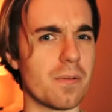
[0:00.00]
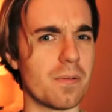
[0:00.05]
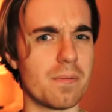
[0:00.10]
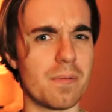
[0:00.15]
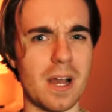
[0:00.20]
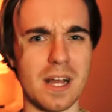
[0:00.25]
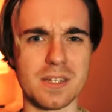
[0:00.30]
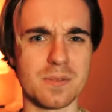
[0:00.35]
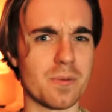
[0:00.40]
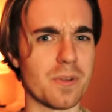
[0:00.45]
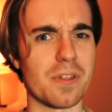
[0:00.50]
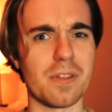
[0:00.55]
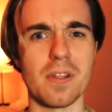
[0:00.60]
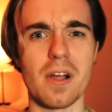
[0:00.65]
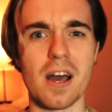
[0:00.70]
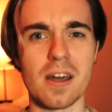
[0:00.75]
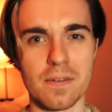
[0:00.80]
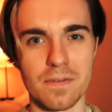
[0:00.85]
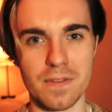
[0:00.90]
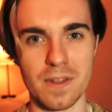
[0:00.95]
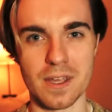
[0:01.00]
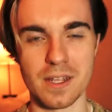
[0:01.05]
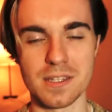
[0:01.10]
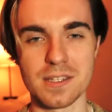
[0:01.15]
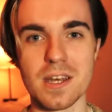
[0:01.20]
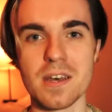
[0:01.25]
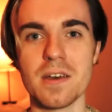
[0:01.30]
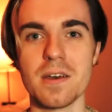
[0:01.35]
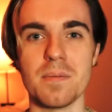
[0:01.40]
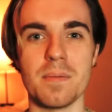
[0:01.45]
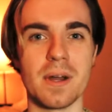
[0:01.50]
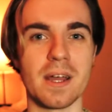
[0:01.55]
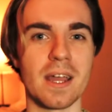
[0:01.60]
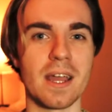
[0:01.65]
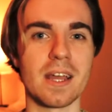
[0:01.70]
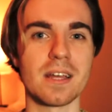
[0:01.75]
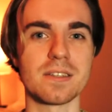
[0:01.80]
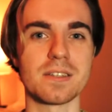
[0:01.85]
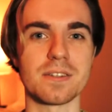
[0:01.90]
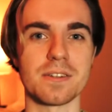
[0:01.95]
as with a lot of things, my
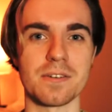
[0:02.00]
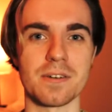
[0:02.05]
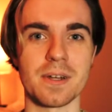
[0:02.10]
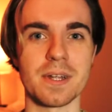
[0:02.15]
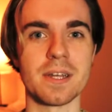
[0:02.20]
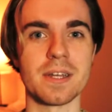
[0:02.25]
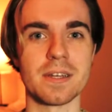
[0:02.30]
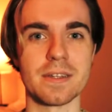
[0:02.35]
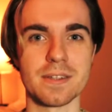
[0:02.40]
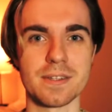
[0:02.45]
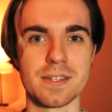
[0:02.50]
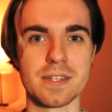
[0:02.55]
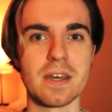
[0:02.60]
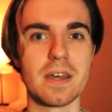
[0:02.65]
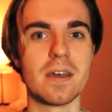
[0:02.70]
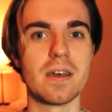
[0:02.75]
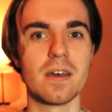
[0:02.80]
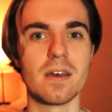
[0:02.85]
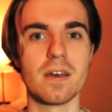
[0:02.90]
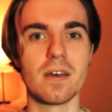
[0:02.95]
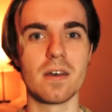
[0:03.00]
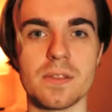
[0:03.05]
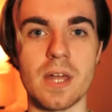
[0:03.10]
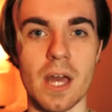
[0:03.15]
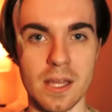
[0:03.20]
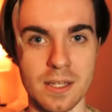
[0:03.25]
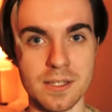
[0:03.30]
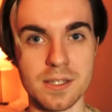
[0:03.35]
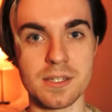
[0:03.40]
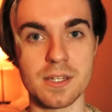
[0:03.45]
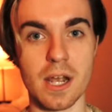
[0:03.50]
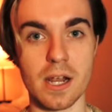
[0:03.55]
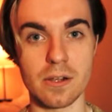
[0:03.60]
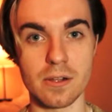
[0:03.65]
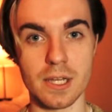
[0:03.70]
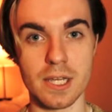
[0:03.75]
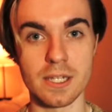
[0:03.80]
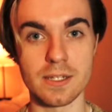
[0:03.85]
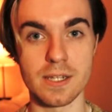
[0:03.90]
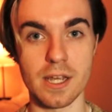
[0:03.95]
answer is that is
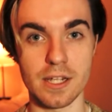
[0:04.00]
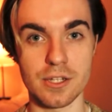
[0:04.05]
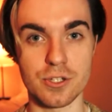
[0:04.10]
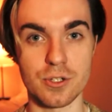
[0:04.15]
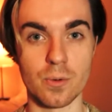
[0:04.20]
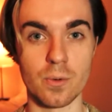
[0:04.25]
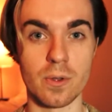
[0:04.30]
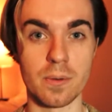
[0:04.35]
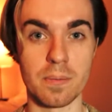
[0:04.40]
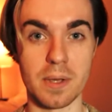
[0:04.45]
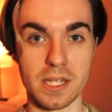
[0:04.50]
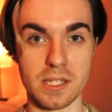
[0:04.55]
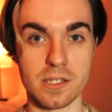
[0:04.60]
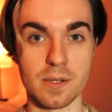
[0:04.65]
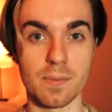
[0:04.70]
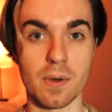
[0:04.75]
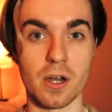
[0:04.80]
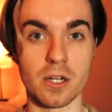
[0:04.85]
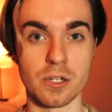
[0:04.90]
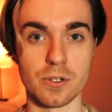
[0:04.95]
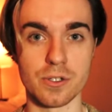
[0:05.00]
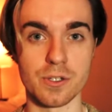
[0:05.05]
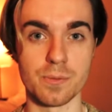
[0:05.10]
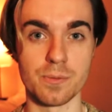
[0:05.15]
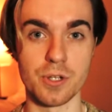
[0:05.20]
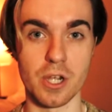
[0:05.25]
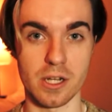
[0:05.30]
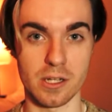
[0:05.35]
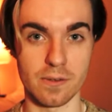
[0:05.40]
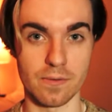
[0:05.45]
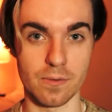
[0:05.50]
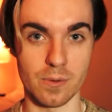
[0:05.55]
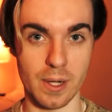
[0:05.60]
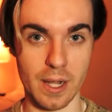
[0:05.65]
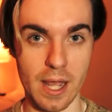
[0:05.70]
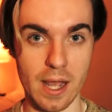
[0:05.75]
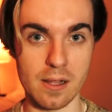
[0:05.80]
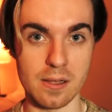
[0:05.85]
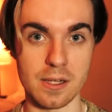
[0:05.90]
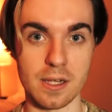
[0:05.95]
entirely contextual and based upon your subjective
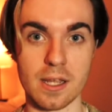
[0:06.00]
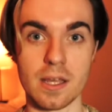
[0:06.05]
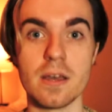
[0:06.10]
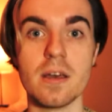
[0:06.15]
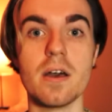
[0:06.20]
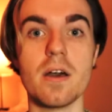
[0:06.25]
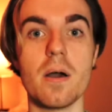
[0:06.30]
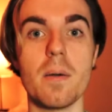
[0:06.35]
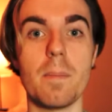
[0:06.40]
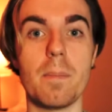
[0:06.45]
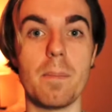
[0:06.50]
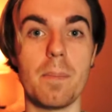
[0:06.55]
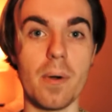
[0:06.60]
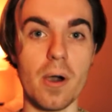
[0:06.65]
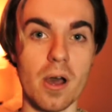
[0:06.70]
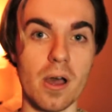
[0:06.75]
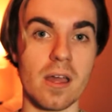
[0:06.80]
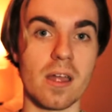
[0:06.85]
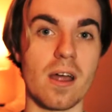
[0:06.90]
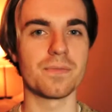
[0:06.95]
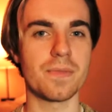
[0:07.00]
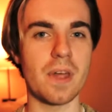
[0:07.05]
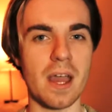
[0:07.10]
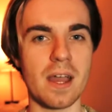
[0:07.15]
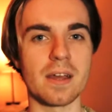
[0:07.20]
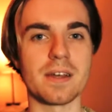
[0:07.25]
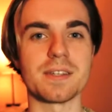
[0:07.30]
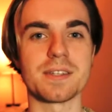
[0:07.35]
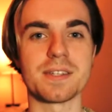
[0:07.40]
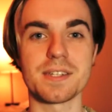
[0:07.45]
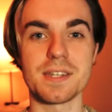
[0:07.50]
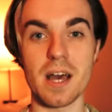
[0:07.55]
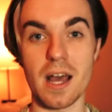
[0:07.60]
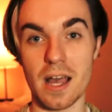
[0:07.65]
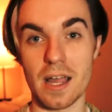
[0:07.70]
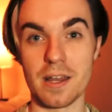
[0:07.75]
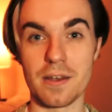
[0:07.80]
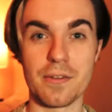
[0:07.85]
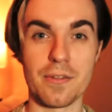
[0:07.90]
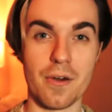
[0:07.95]
reality. But that
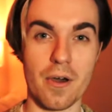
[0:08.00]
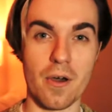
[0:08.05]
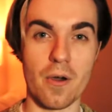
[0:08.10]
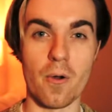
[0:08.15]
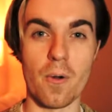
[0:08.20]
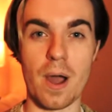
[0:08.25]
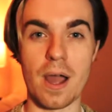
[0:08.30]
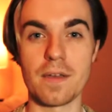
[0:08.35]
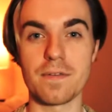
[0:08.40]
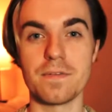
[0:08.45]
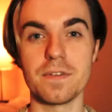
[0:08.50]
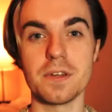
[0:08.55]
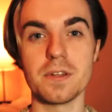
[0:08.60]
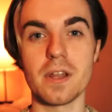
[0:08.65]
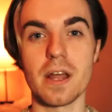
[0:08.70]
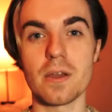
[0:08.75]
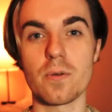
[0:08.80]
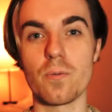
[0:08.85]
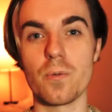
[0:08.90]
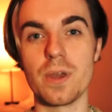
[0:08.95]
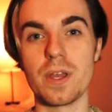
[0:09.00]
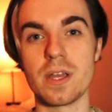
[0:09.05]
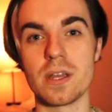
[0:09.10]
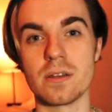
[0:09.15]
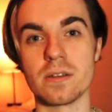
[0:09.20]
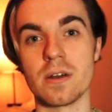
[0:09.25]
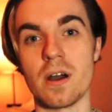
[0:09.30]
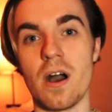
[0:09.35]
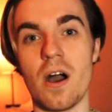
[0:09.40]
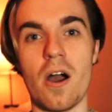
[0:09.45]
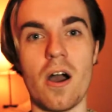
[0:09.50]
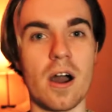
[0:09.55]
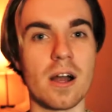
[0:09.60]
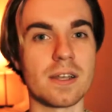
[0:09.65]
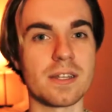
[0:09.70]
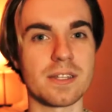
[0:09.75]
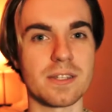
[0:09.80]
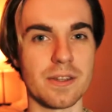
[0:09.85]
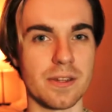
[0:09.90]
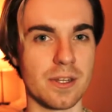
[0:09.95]
aside though, I feel like we can
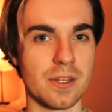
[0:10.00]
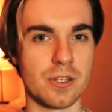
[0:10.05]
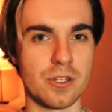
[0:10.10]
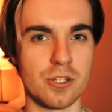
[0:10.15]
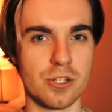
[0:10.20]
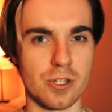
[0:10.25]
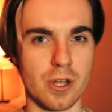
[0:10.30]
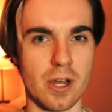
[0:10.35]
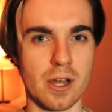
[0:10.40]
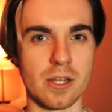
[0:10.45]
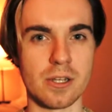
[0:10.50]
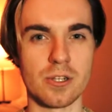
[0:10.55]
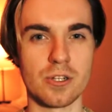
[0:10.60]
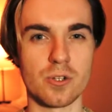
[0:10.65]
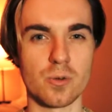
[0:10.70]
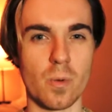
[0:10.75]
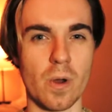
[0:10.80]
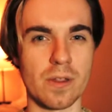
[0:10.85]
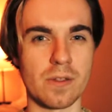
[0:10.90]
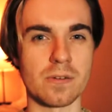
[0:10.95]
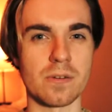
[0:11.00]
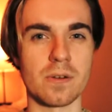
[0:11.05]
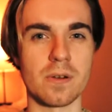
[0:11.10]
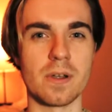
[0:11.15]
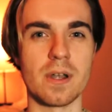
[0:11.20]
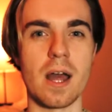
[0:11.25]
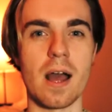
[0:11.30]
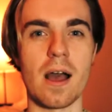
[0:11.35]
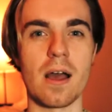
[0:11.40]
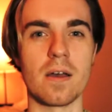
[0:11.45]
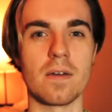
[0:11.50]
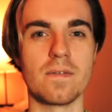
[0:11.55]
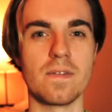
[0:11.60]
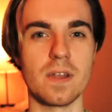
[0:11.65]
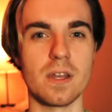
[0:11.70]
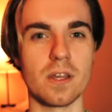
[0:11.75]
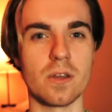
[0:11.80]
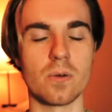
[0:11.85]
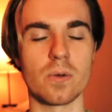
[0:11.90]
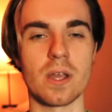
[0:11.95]
honestly judge whether or not a
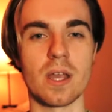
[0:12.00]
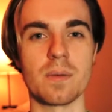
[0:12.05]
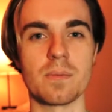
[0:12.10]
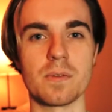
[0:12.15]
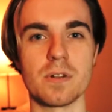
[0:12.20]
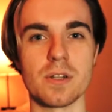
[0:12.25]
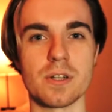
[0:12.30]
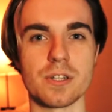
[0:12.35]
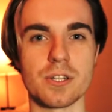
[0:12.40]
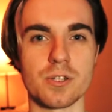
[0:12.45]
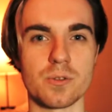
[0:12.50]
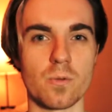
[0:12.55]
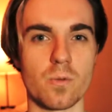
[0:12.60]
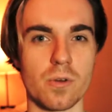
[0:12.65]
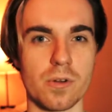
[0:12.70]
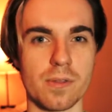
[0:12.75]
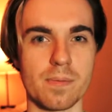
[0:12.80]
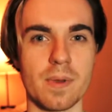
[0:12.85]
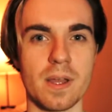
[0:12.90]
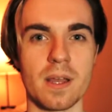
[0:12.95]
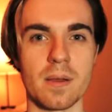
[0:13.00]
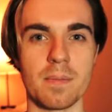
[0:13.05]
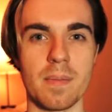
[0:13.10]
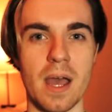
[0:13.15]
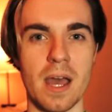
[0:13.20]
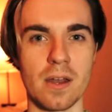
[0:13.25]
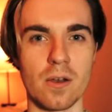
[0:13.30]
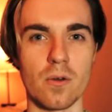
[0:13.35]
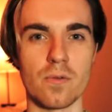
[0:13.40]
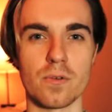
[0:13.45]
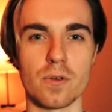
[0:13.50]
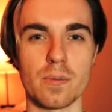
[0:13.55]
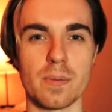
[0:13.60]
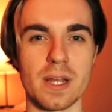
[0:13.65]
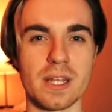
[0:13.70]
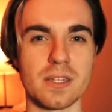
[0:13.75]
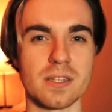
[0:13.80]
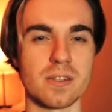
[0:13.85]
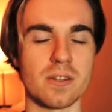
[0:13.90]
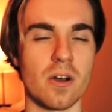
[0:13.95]
video game glitch is worth being mad over
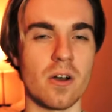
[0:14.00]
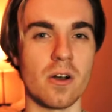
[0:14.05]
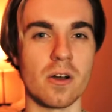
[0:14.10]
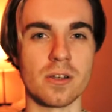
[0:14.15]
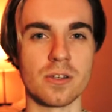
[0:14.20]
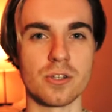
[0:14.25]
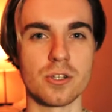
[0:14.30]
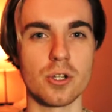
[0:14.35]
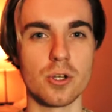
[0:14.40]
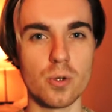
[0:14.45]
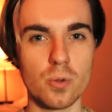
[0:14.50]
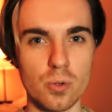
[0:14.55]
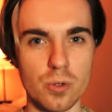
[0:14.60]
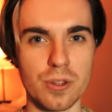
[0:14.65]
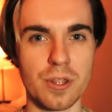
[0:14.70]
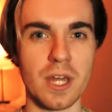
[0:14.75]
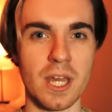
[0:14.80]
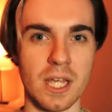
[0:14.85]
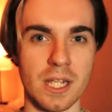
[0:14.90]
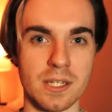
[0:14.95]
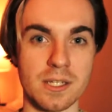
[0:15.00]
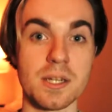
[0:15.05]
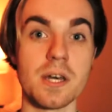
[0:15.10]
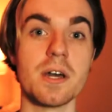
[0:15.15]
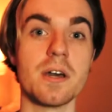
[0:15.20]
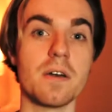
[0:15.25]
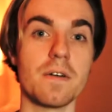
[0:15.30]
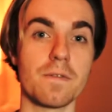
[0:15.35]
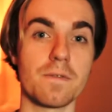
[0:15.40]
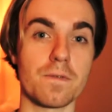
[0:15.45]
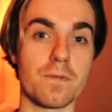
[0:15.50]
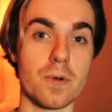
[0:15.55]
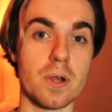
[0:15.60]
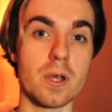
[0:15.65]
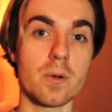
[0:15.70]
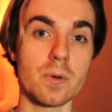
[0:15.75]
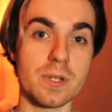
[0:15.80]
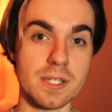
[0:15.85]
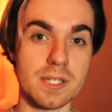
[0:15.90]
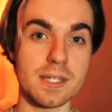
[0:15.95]
based on 2 things.
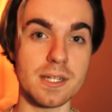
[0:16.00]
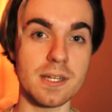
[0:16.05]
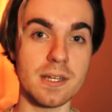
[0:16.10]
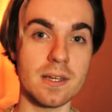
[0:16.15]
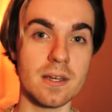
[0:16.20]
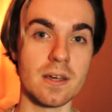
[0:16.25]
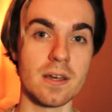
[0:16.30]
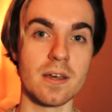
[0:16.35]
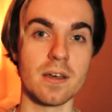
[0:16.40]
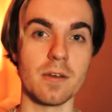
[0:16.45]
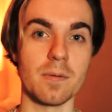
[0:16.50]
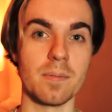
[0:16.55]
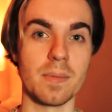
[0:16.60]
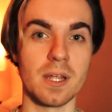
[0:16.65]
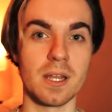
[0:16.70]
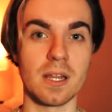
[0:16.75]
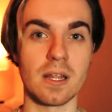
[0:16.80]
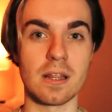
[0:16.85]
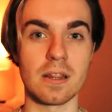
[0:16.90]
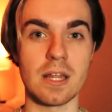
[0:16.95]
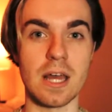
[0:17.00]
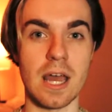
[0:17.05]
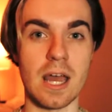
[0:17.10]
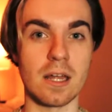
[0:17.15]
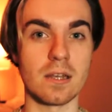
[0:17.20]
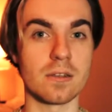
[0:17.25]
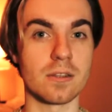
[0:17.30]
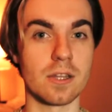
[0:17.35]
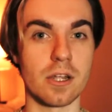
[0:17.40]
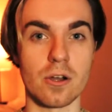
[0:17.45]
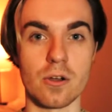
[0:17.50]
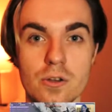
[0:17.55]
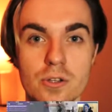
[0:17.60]
Frequency, meaning that there are